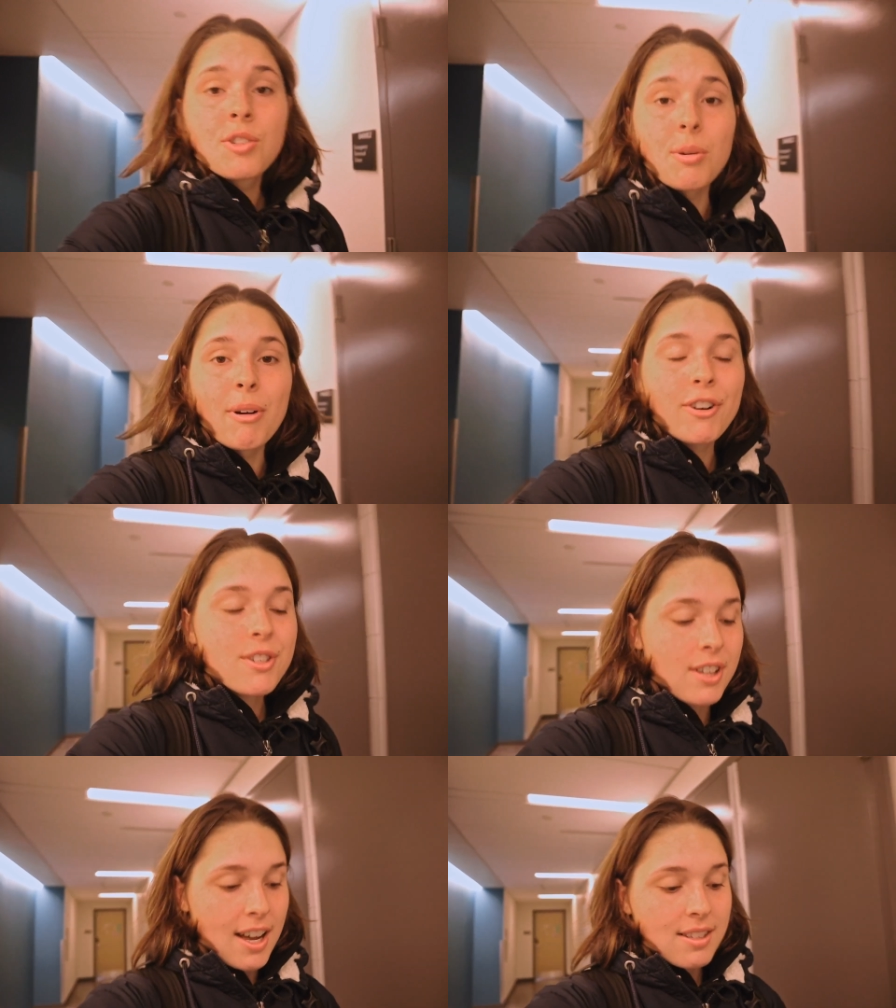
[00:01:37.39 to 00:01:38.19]
So my
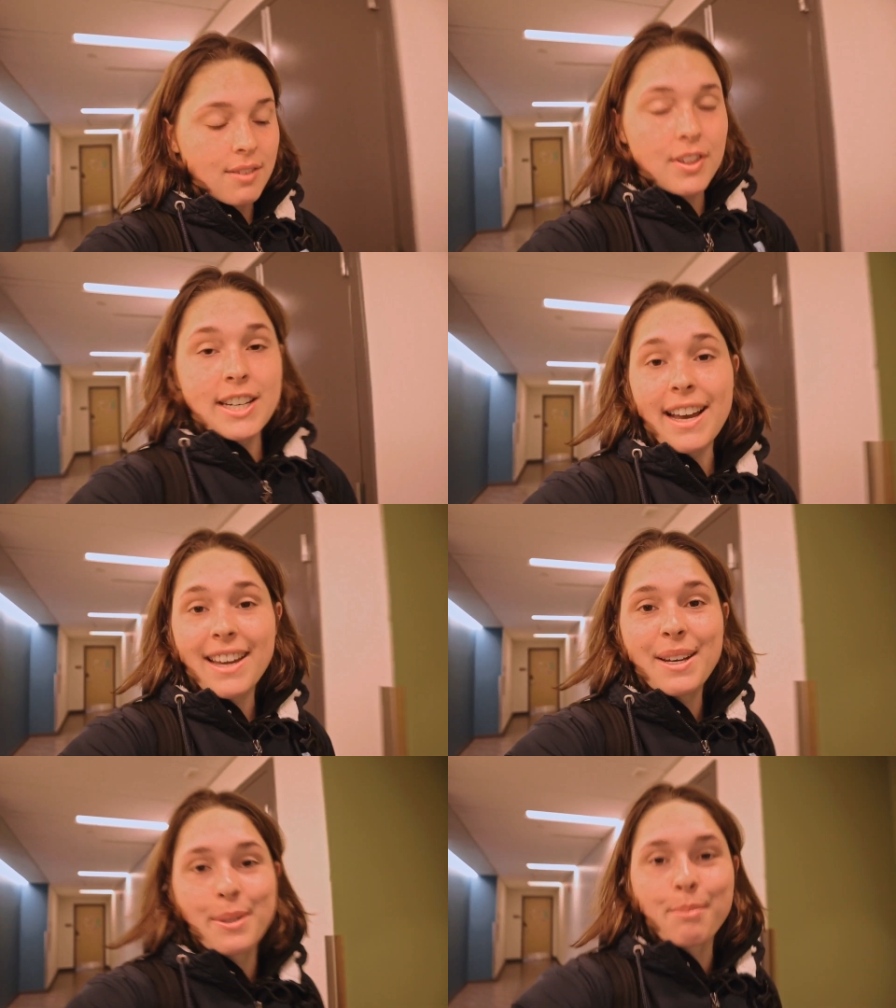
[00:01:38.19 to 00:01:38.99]
first class of the
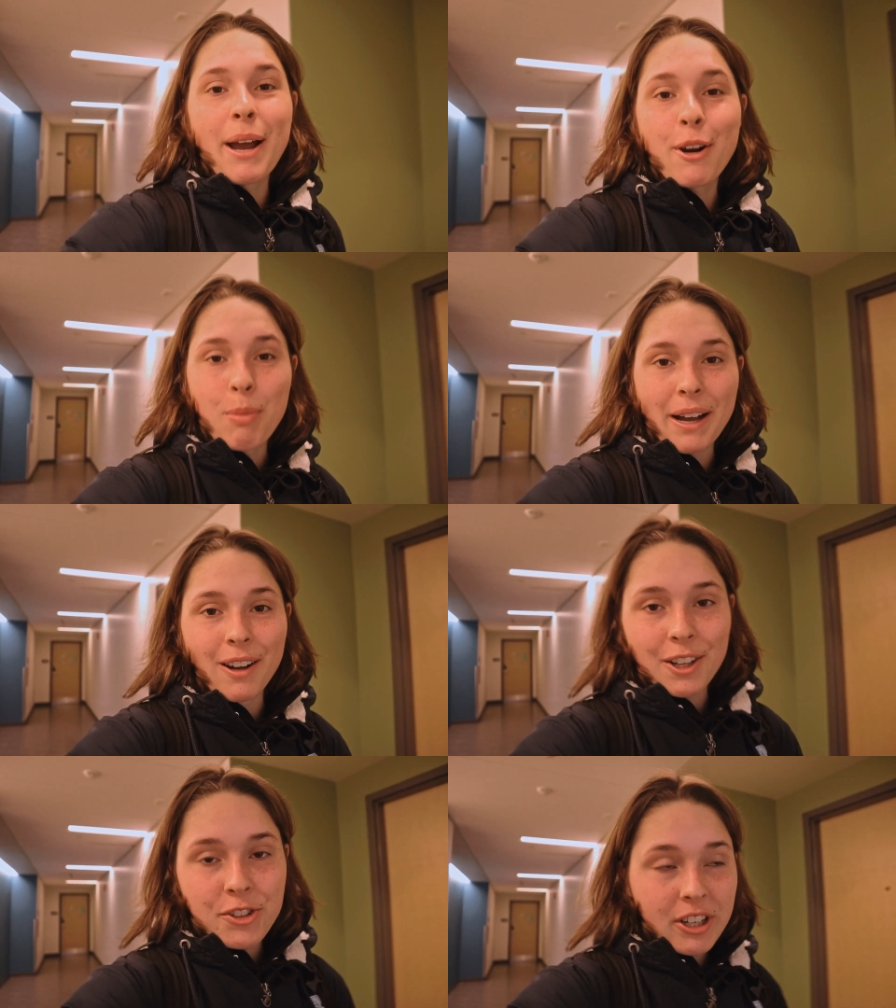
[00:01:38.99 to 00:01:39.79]
day is
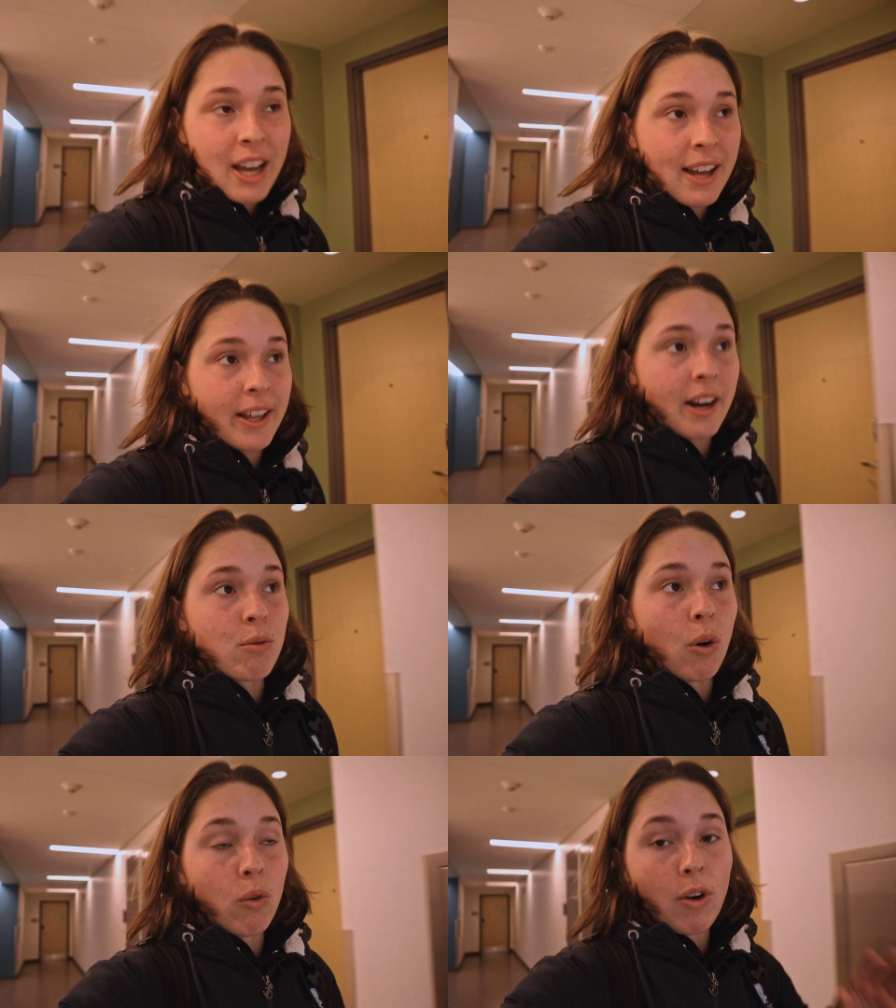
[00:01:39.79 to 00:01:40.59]
microbiology, and then I
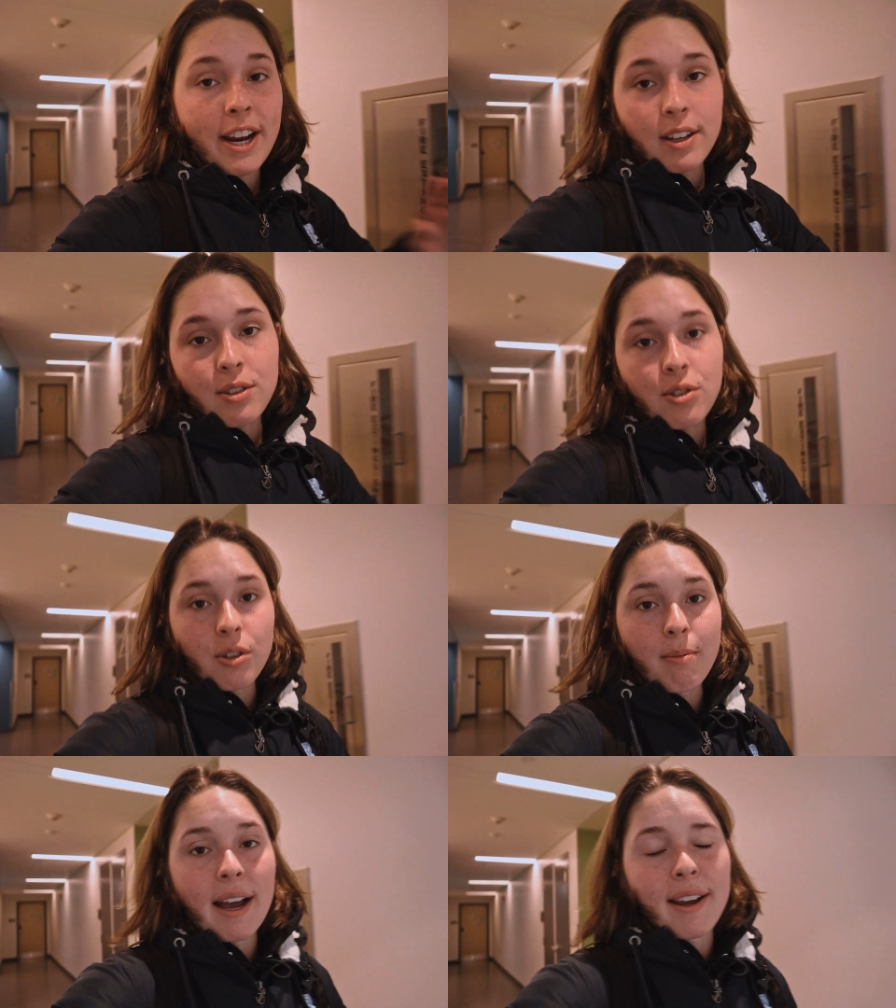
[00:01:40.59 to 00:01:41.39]
roll right
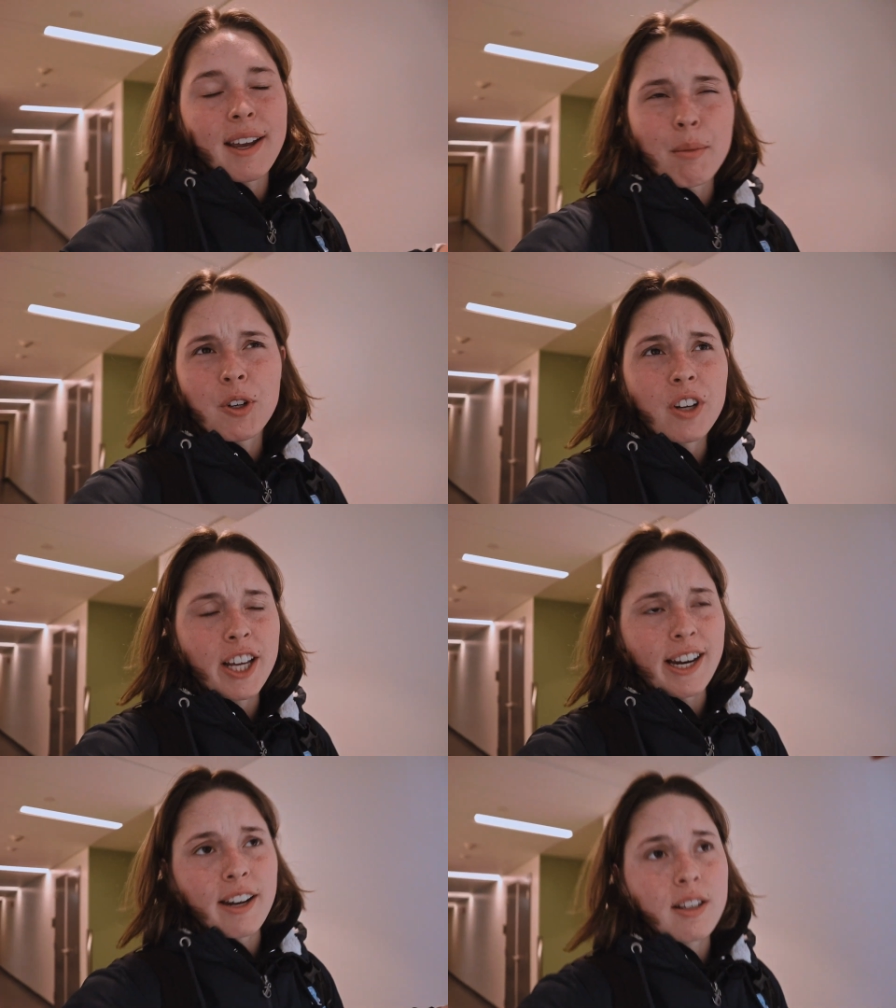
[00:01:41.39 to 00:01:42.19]
into my chemical
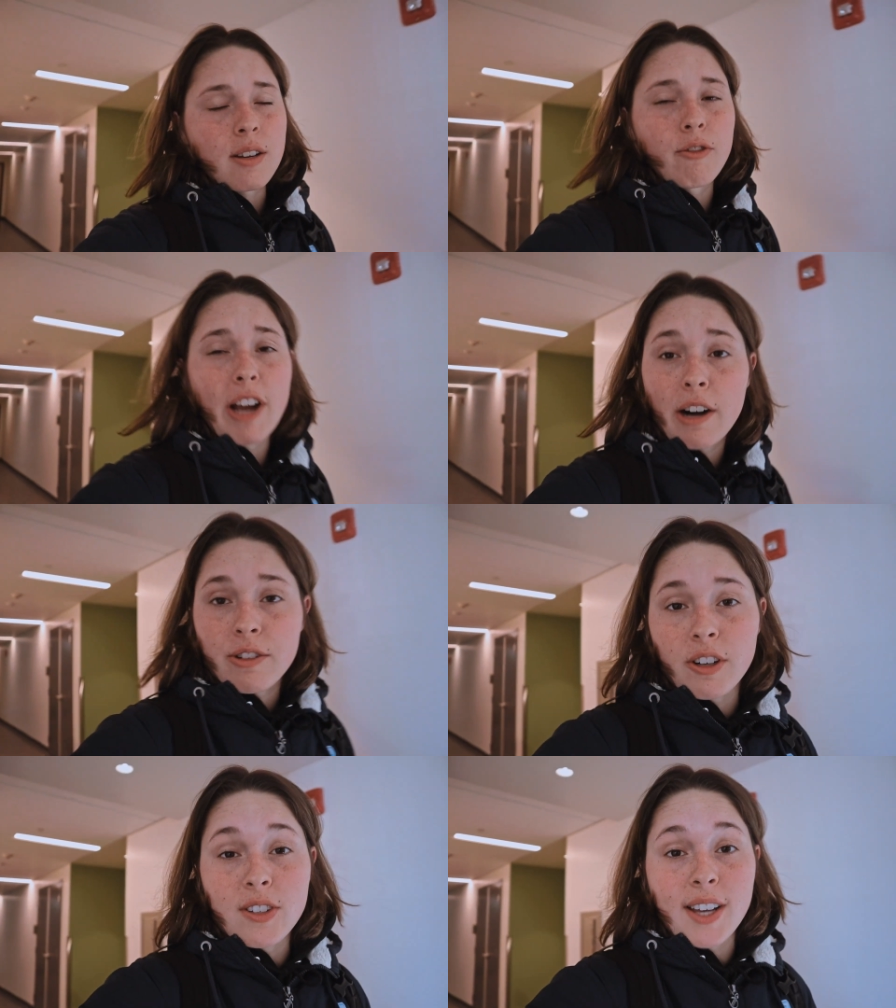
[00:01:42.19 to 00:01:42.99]
kinetics and
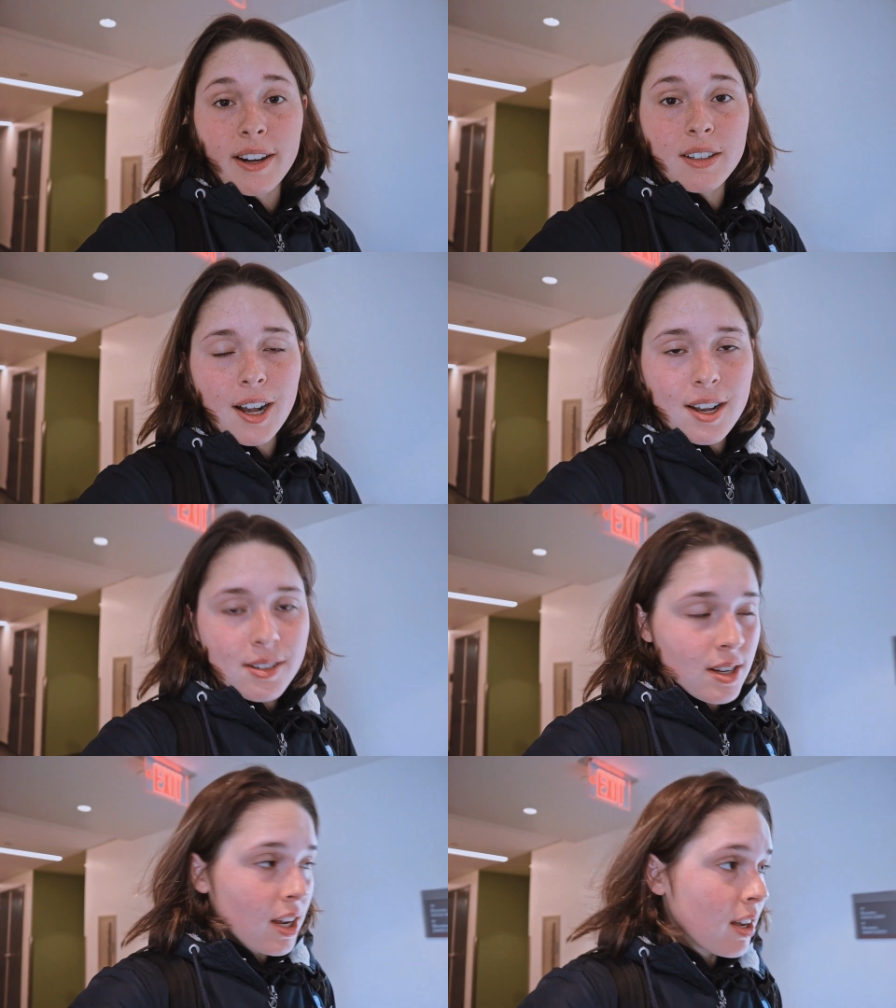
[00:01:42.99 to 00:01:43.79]
reactor design
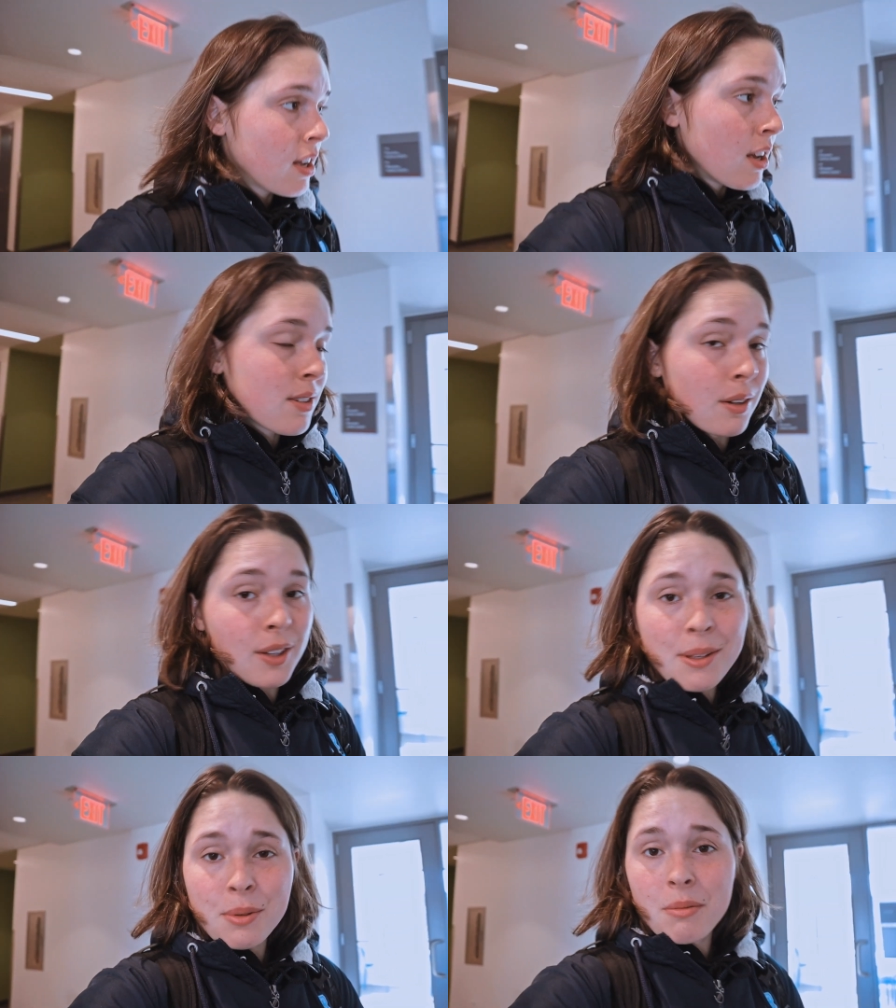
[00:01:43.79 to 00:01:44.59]
class. So
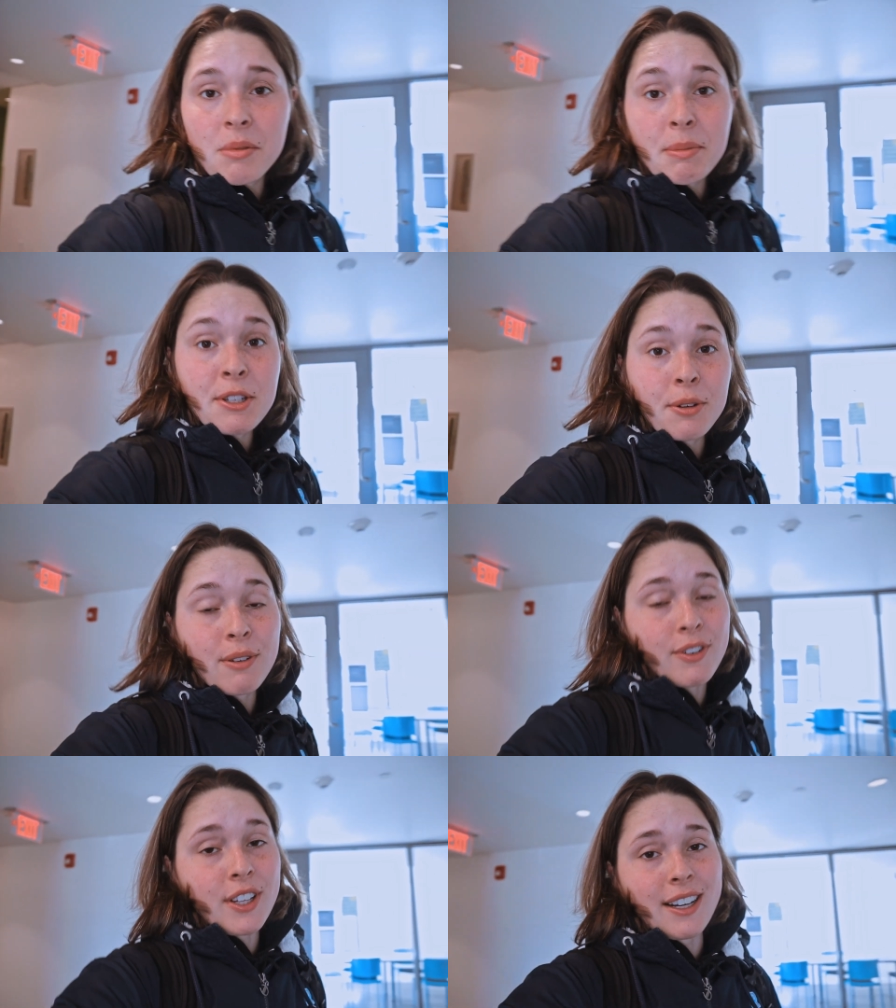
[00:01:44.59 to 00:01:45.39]
that's what I'm gonna be
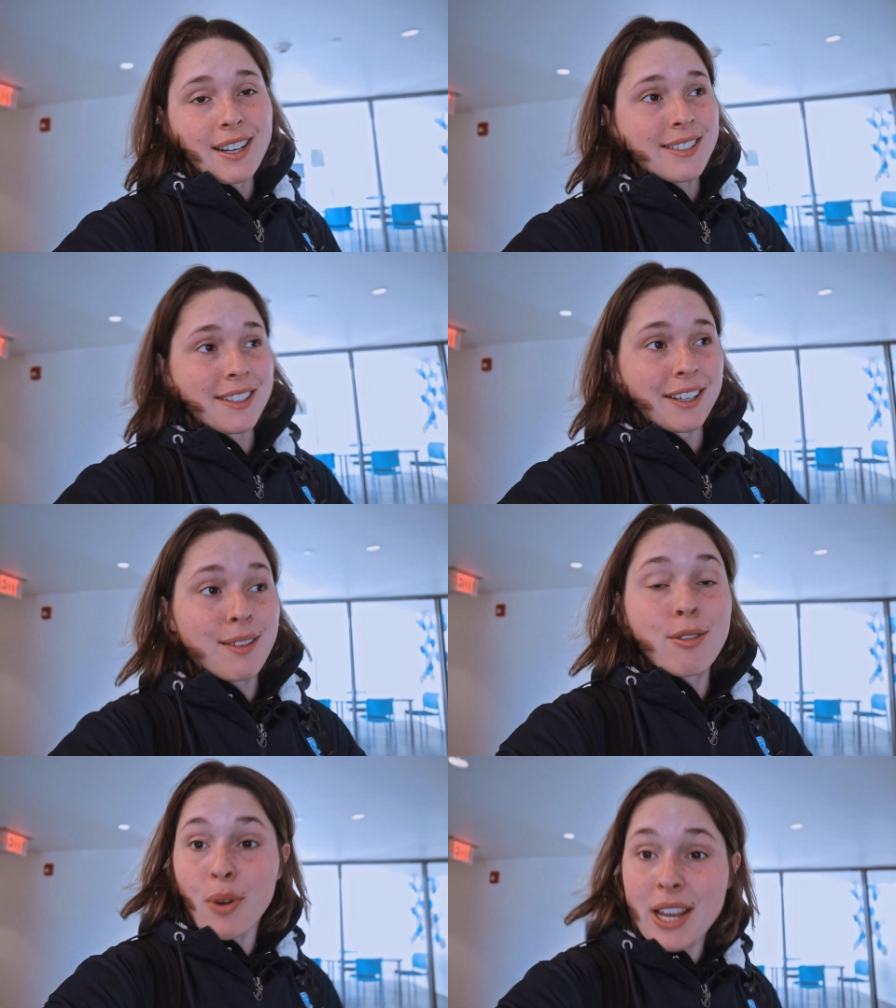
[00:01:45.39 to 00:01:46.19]
doing for the next like
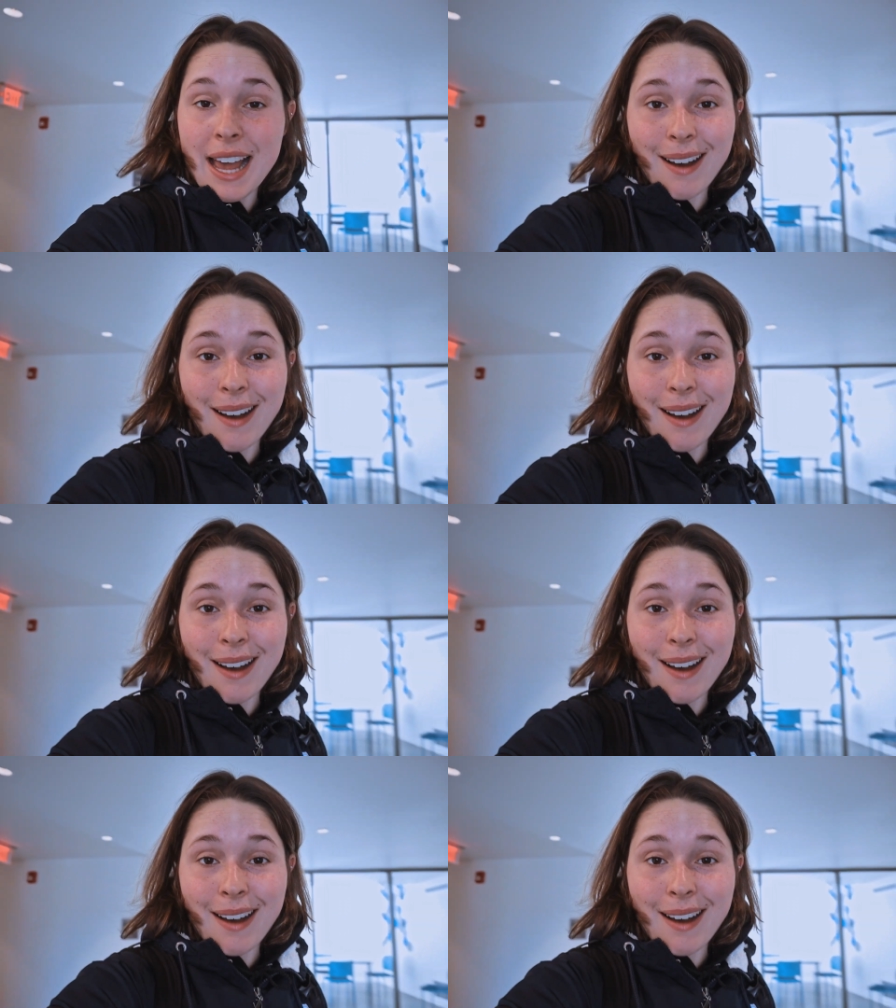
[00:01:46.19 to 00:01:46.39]
three